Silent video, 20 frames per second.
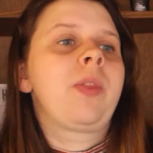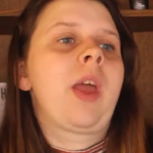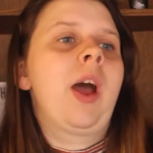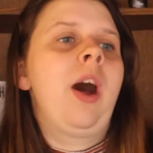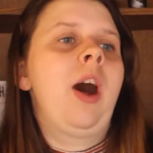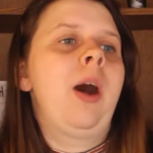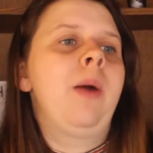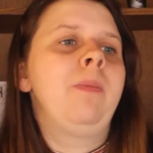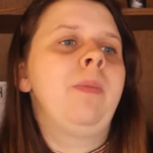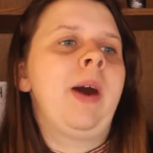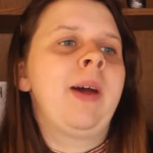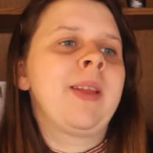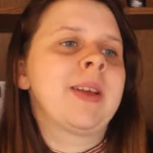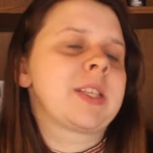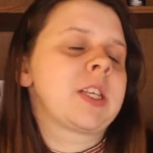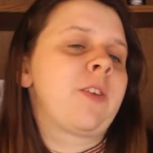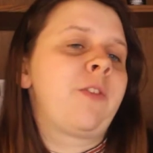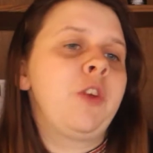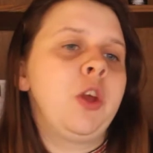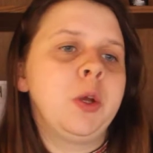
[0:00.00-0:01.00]
and
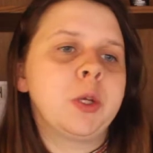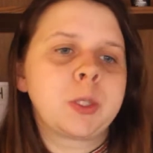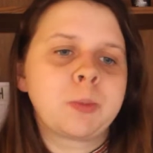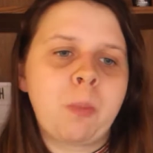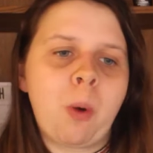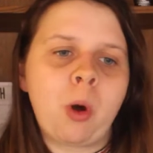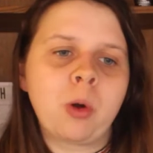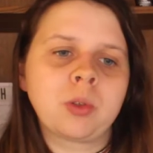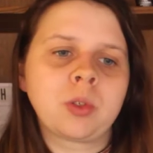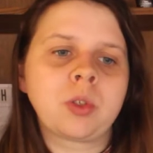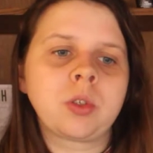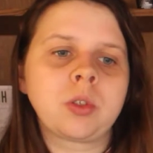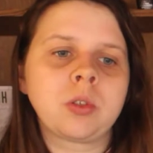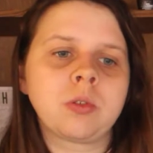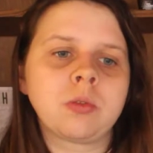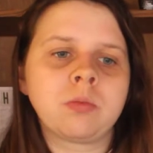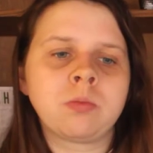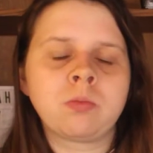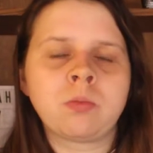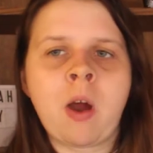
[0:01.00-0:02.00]
there's a few spots
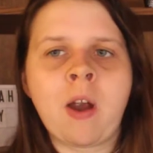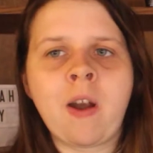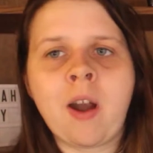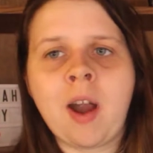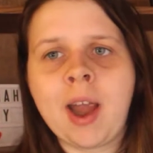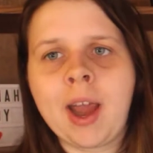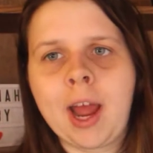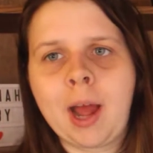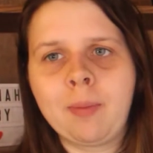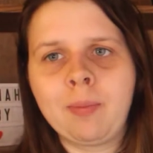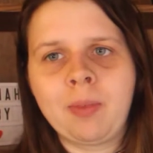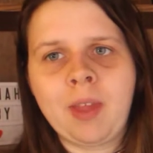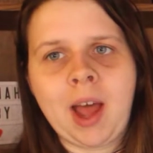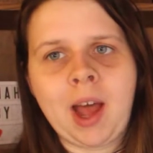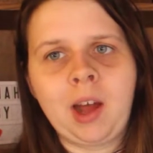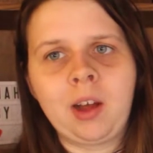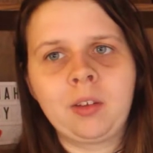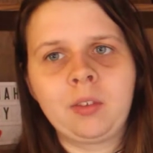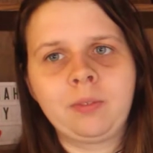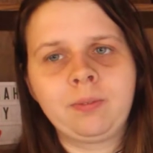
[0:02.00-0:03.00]
where I am
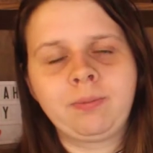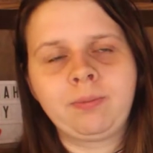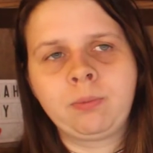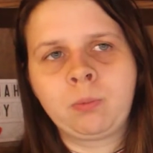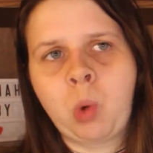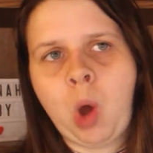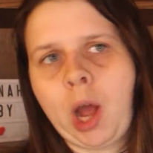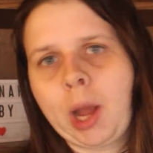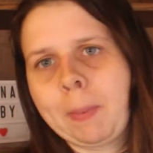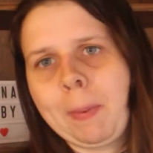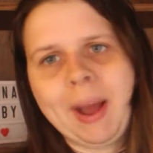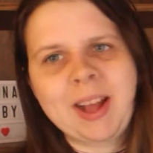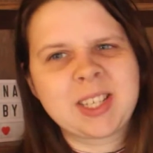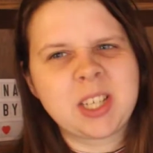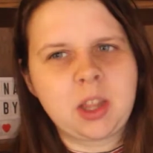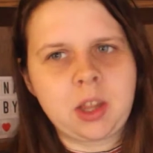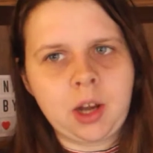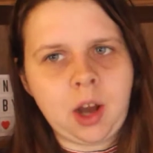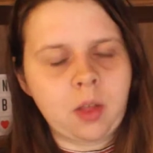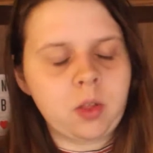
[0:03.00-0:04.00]
that work
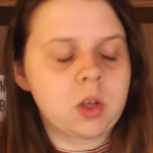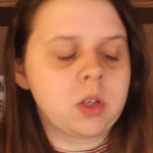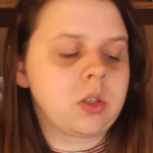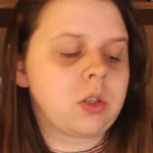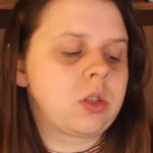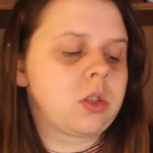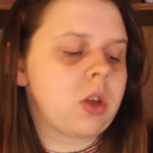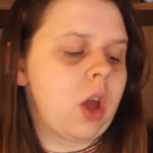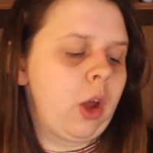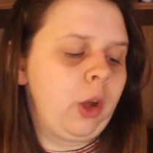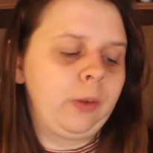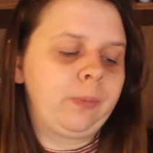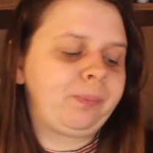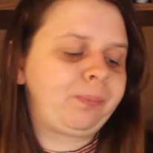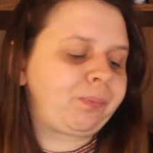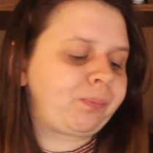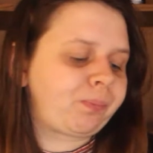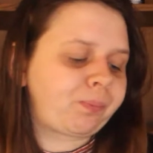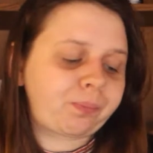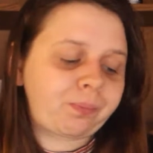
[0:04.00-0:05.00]
better than others. So
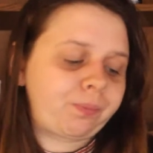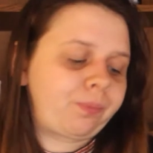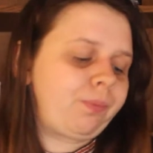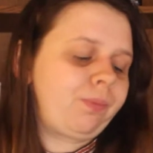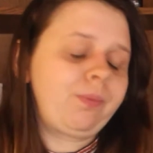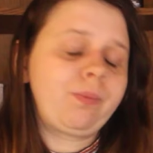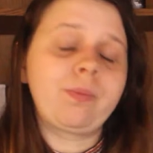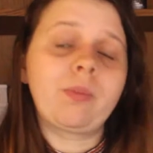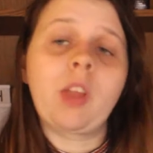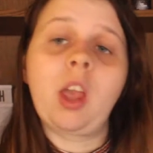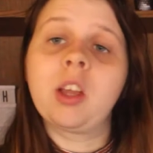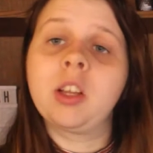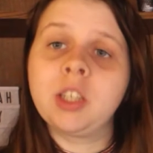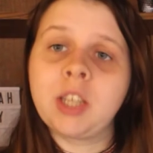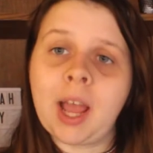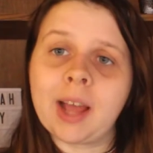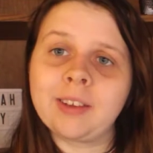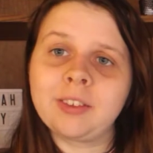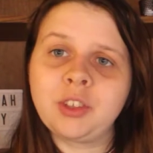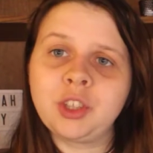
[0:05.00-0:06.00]

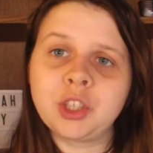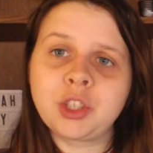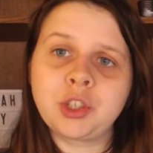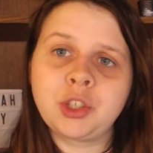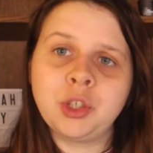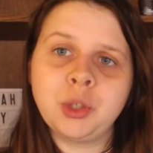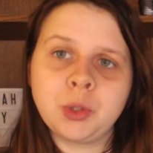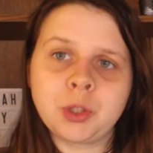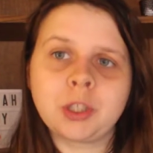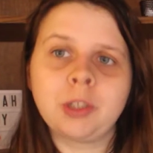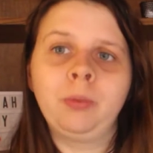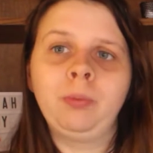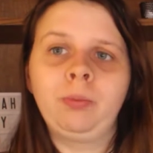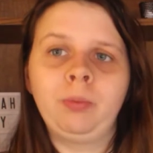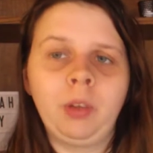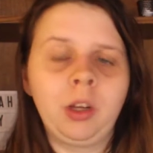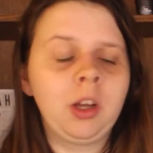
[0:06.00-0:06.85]
yeah, just do some